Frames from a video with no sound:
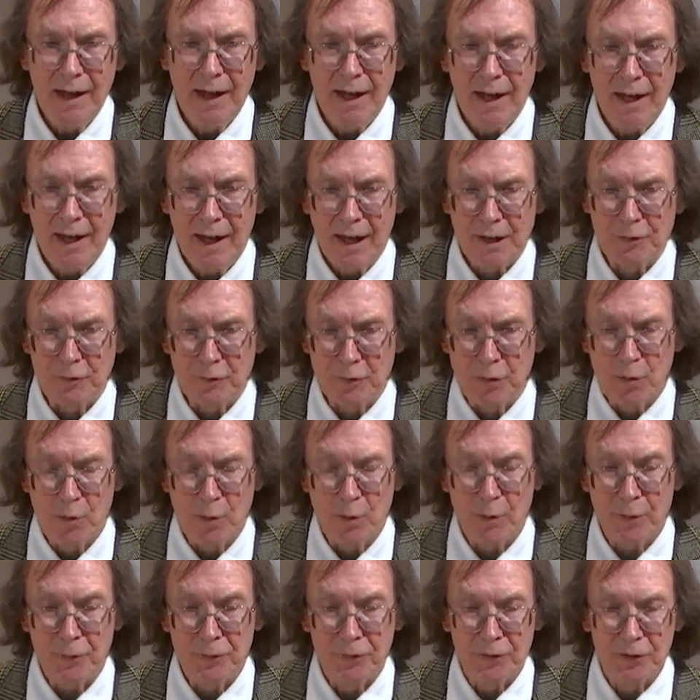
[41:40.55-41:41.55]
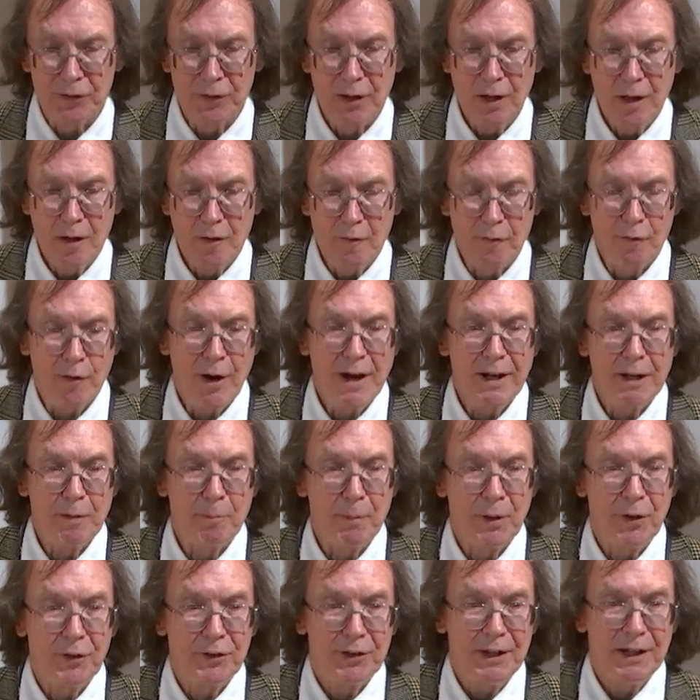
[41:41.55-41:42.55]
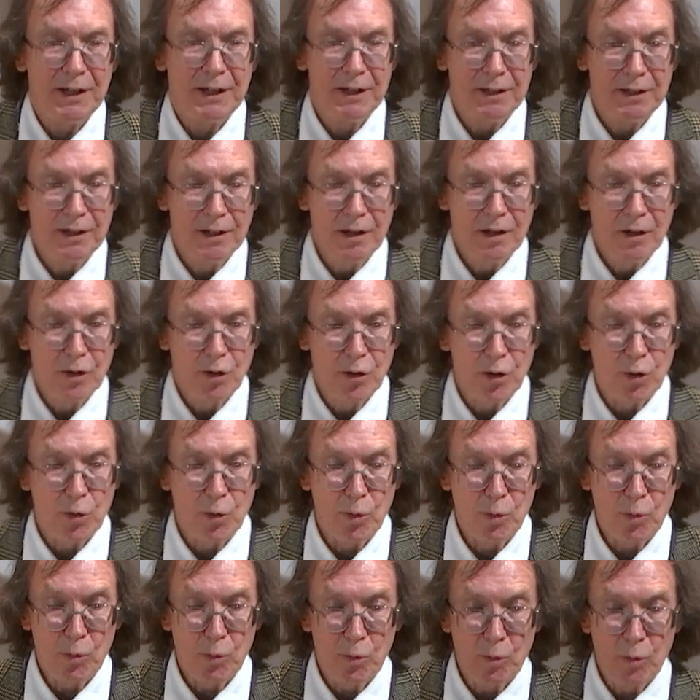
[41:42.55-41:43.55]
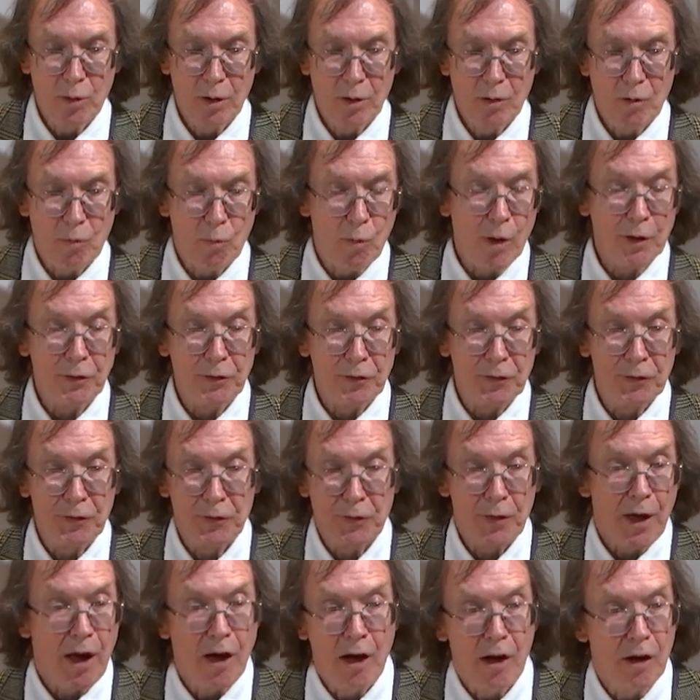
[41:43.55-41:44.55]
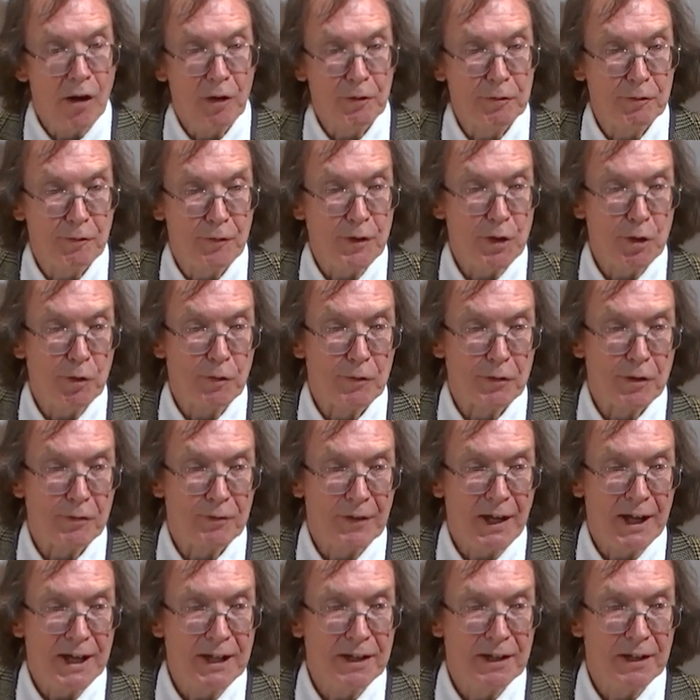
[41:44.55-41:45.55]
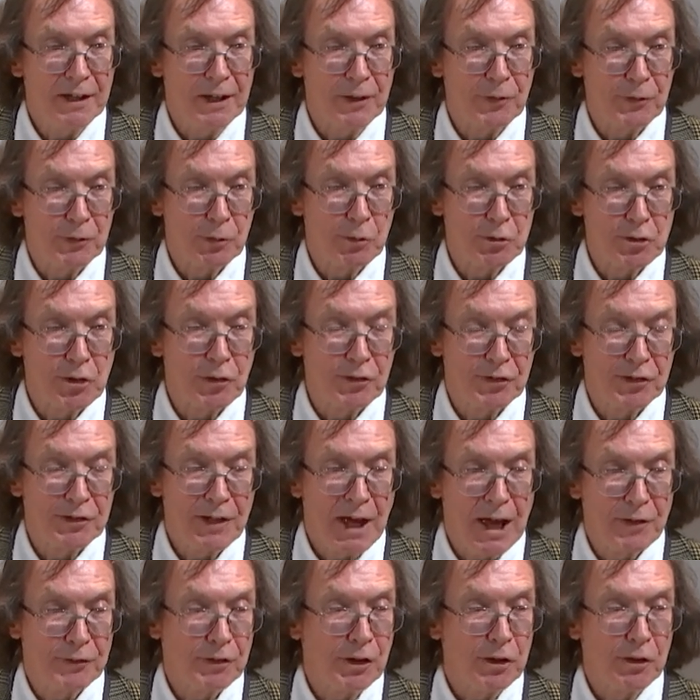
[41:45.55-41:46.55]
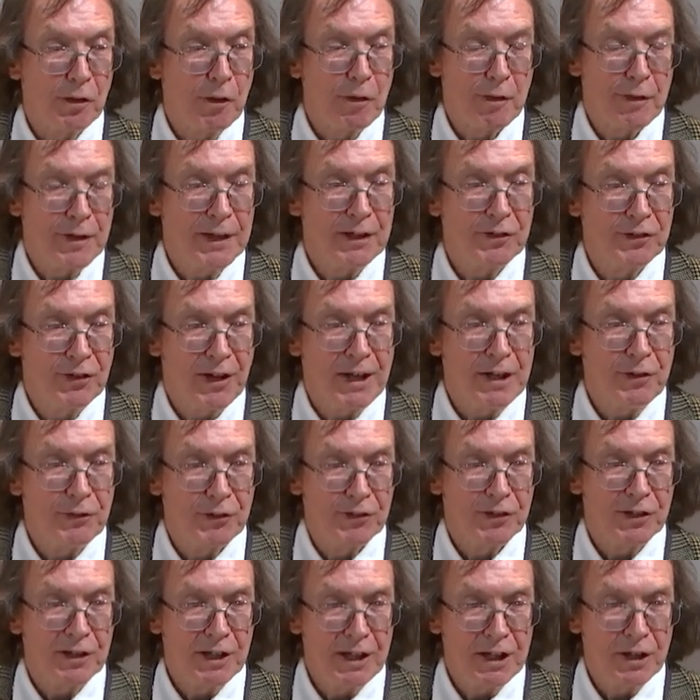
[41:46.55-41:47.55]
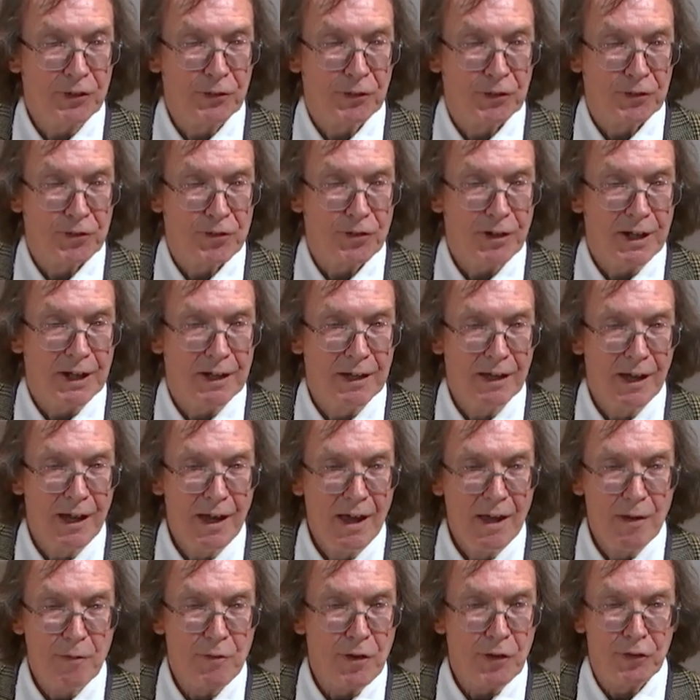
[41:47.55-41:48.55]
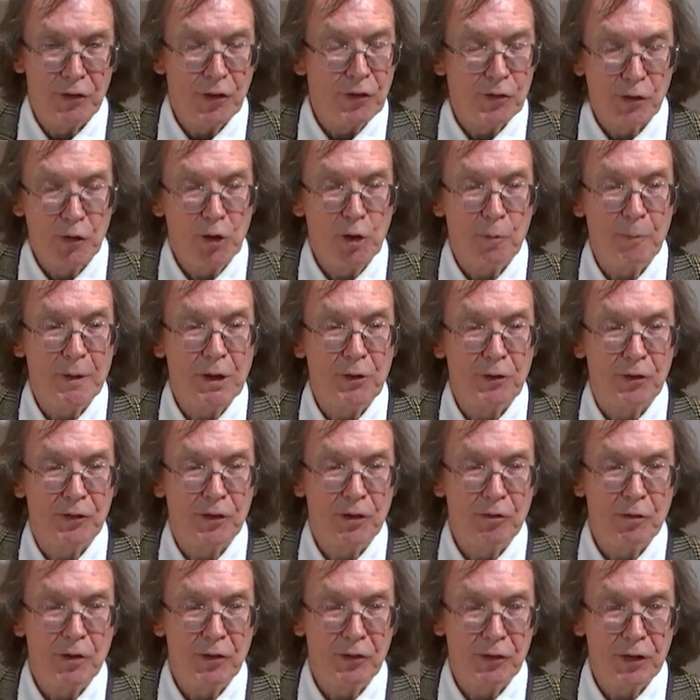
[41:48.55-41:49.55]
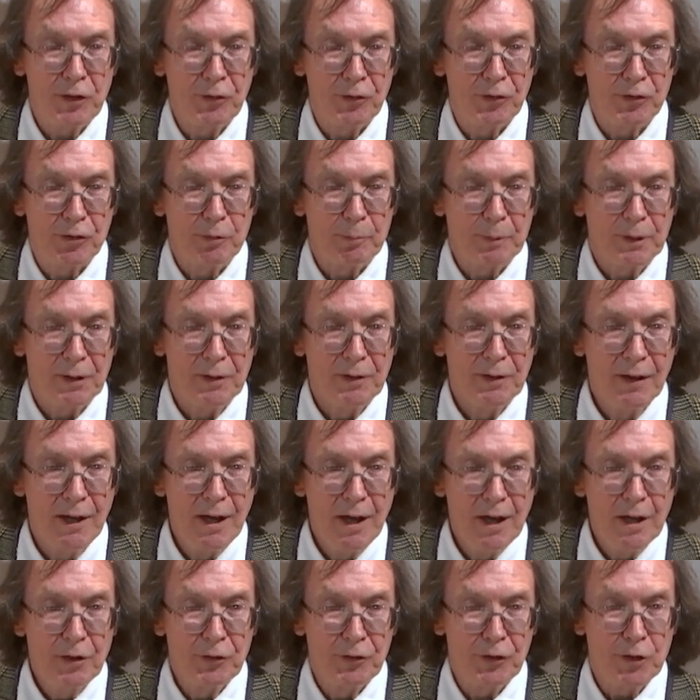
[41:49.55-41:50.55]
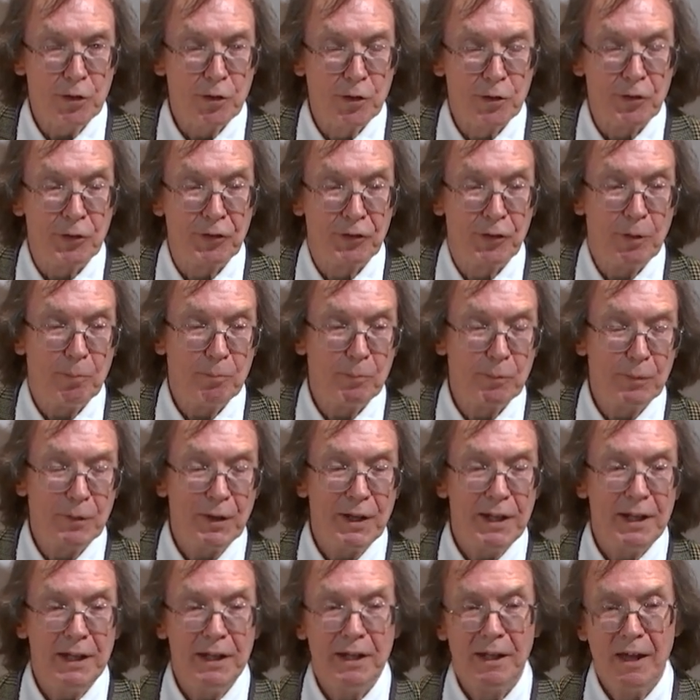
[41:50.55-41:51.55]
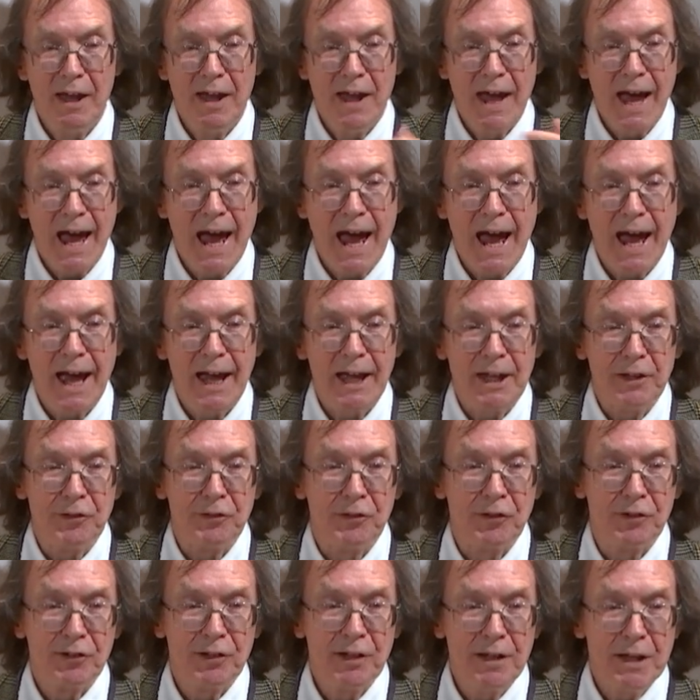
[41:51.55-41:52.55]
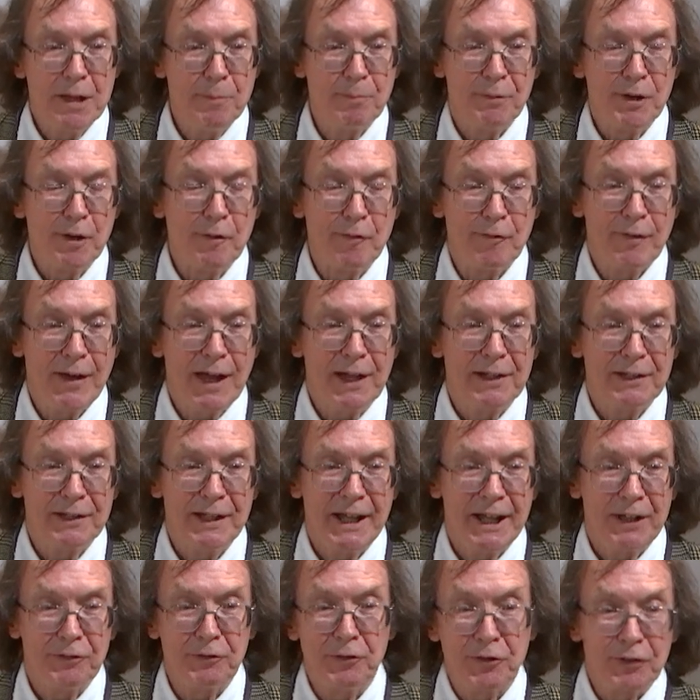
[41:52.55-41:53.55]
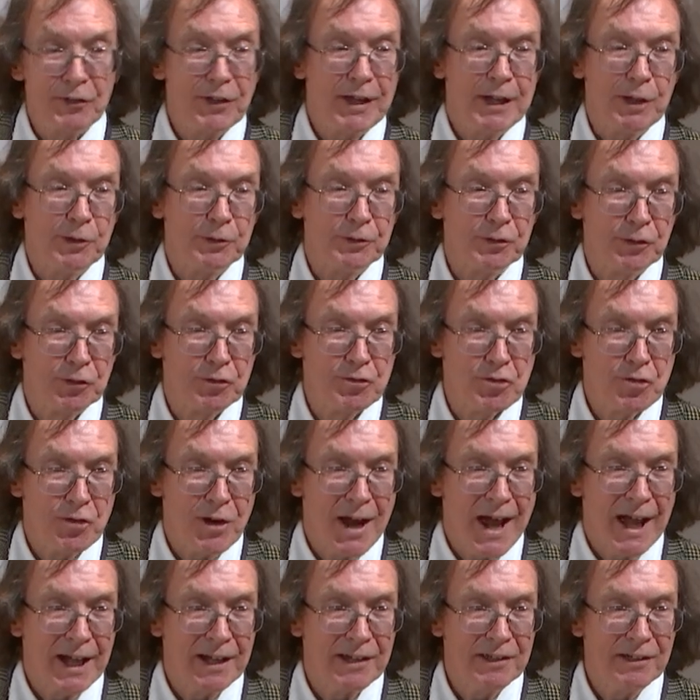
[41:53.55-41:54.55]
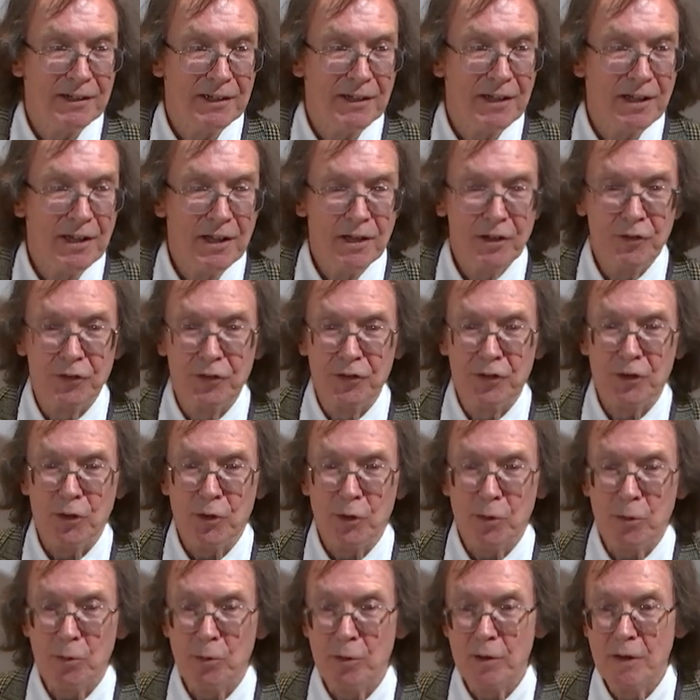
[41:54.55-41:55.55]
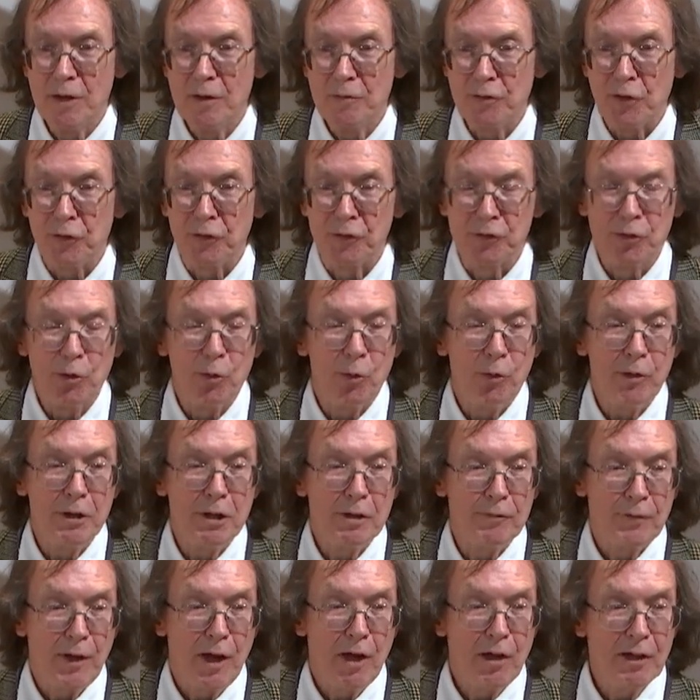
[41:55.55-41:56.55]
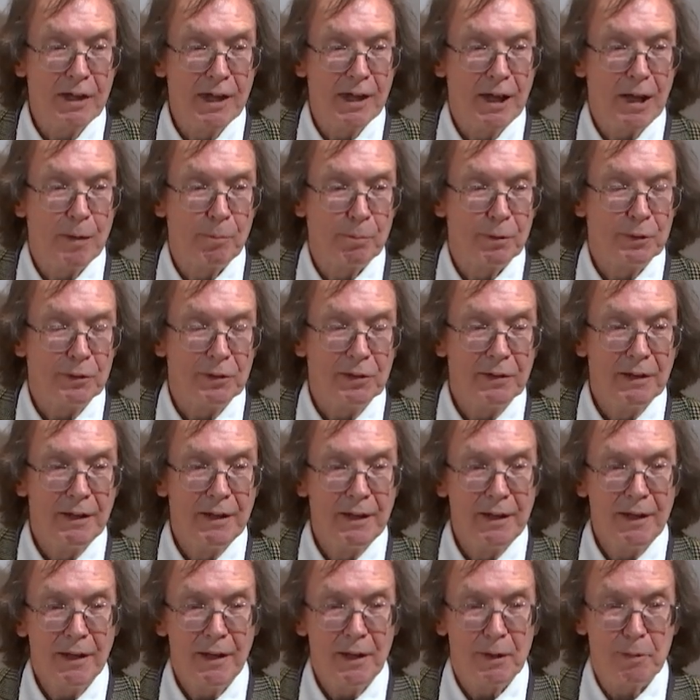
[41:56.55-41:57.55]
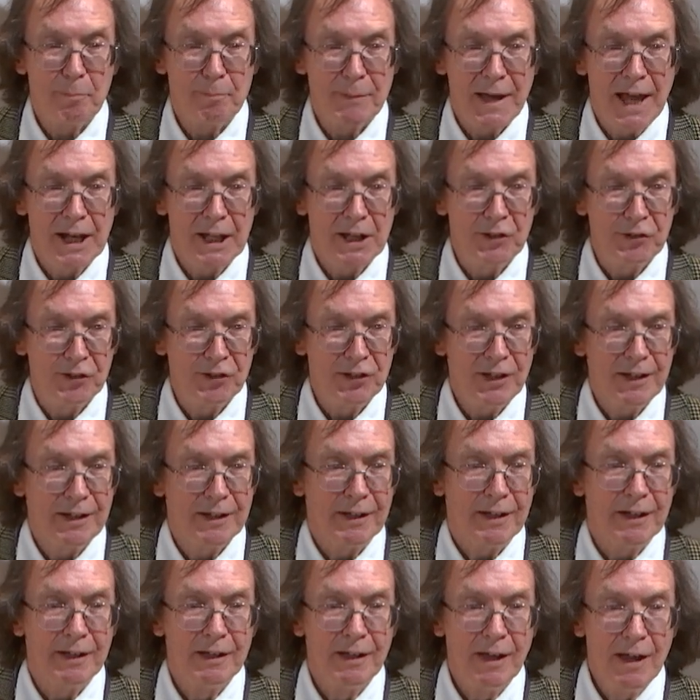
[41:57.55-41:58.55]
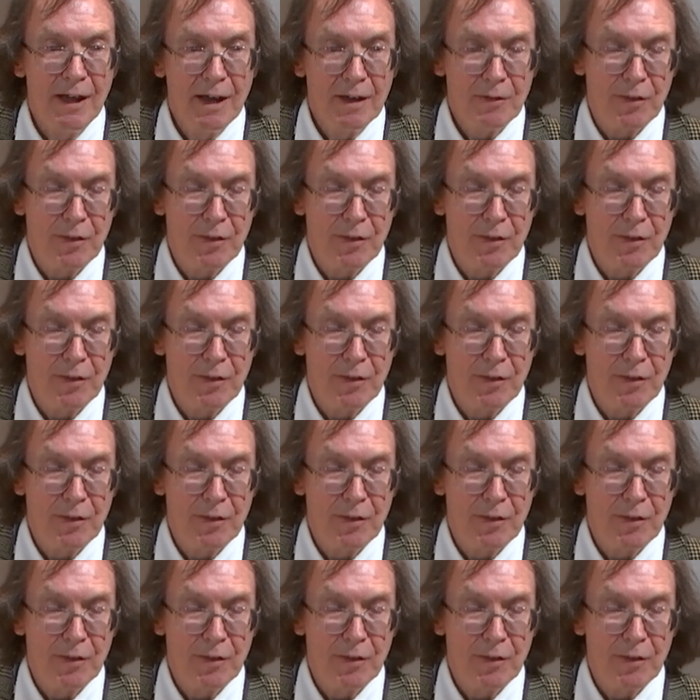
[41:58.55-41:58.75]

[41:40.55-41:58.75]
Uh, and of course, for anybody who wants the hard view of the Vikings, or just has a Gothic taste in history, this is almost irresistible. So you can simply add Ibn Fadlan's soundtrack to the story of our couple at Ballatir.